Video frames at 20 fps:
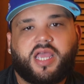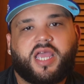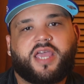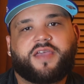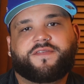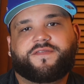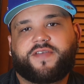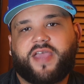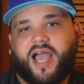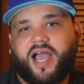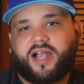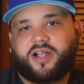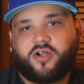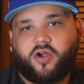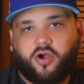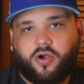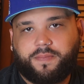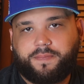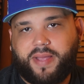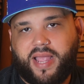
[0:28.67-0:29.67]
if y'all
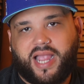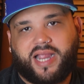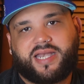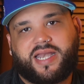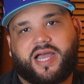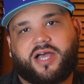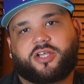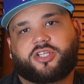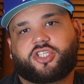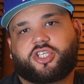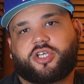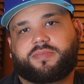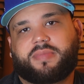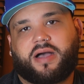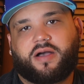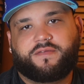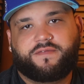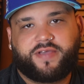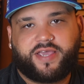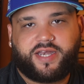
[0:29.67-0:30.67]
go back down to
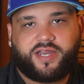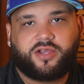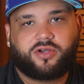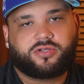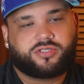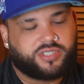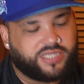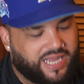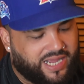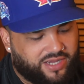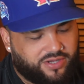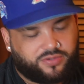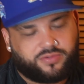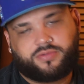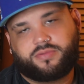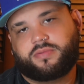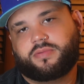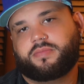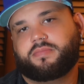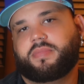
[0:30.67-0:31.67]
my videos
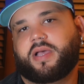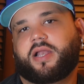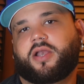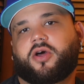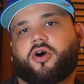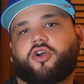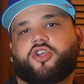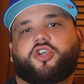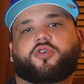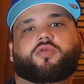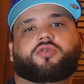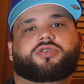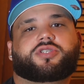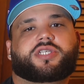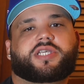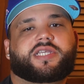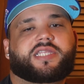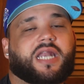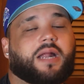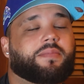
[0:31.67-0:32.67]
down below you will
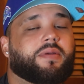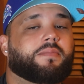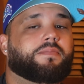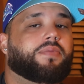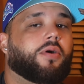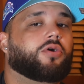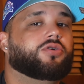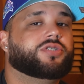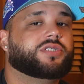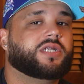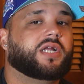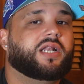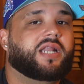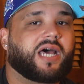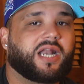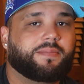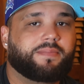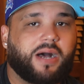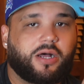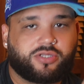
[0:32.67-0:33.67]
see that i've been posting a
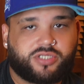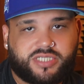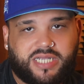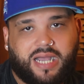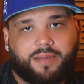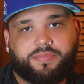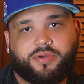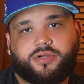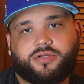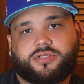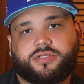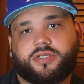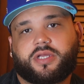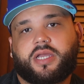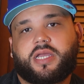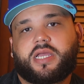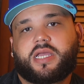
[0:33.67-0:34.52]
lot about Topperz